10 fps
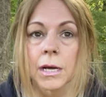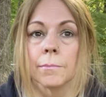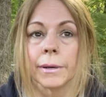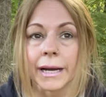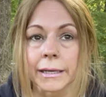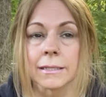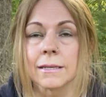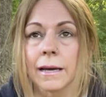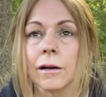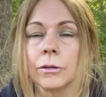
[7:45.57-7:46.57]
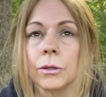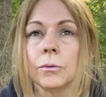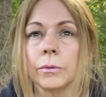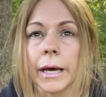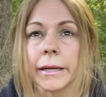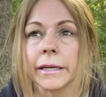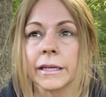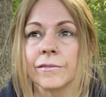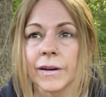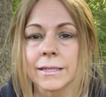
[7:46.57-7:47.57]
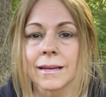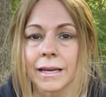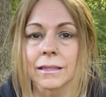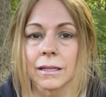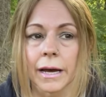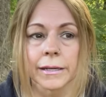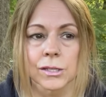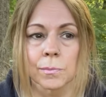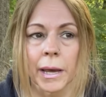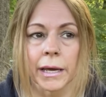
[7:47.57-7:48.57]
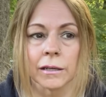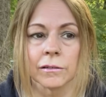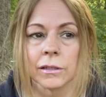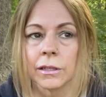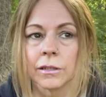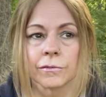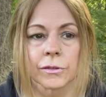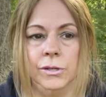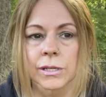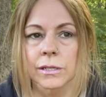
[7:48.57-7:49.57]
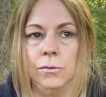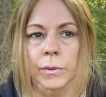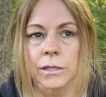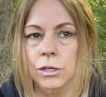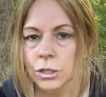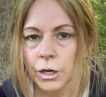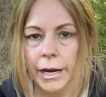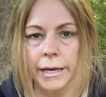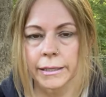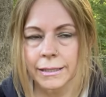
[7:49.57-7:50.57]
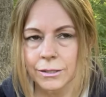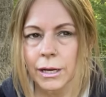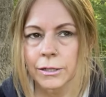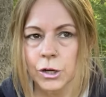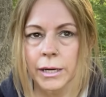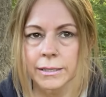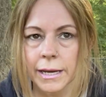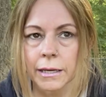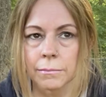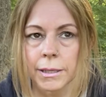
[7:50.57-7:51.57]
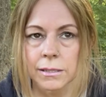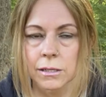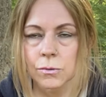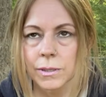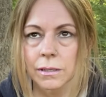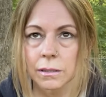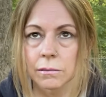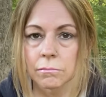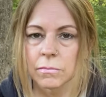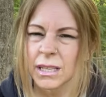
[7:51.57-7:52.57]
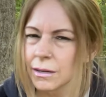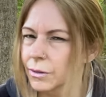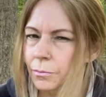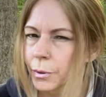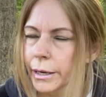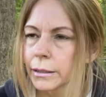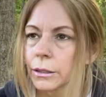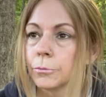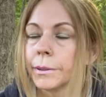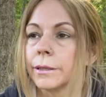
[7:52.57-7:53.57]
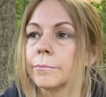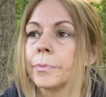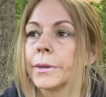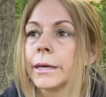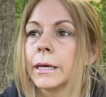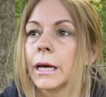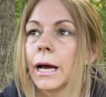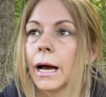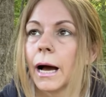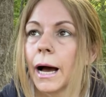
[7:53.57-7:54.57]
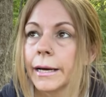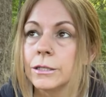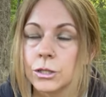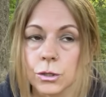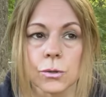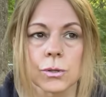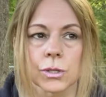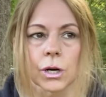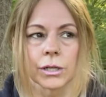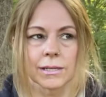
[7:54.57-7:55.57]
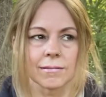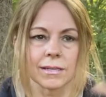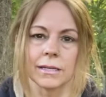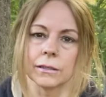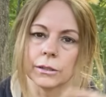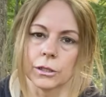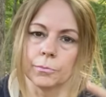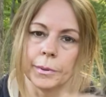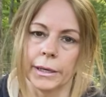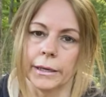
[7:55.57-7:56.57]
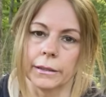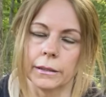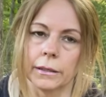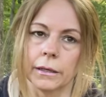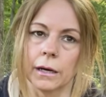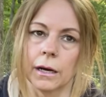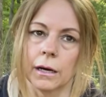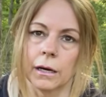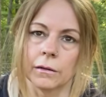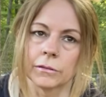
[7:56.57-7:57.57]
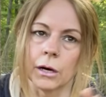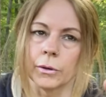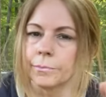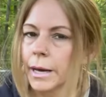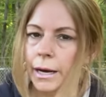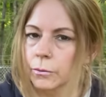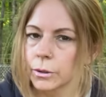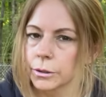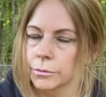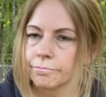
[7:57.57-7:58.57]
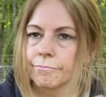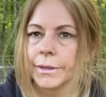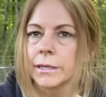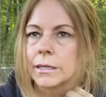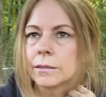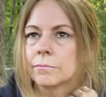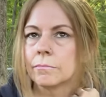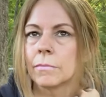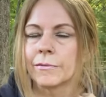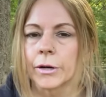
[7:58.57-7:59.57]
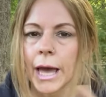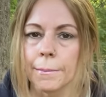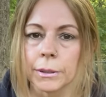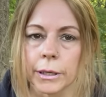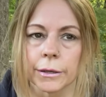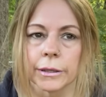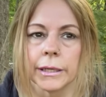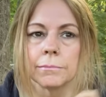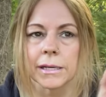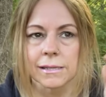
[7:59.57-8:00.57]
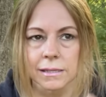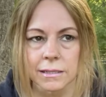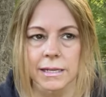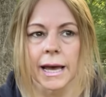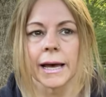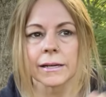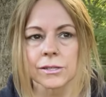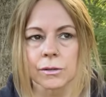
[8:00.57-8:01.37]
But I can tell you that if I take the lion's mane for six weeks straight, I, try to take it about six weeks and then give it a break a little bit. I do start to see a little bit of going backward in my vocabulary, my syntax,